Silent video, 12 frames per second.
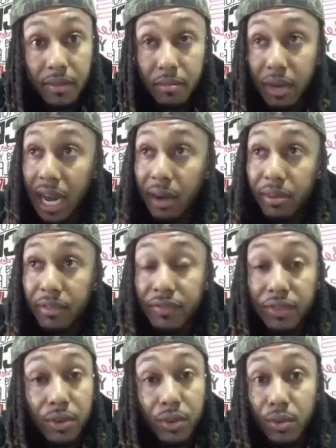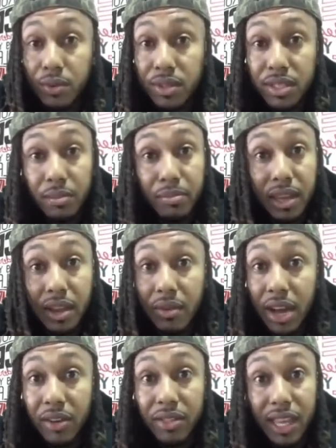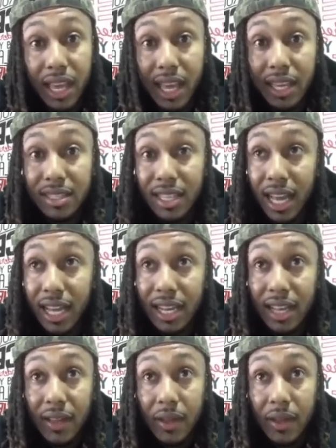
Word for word: But I refused to be around things that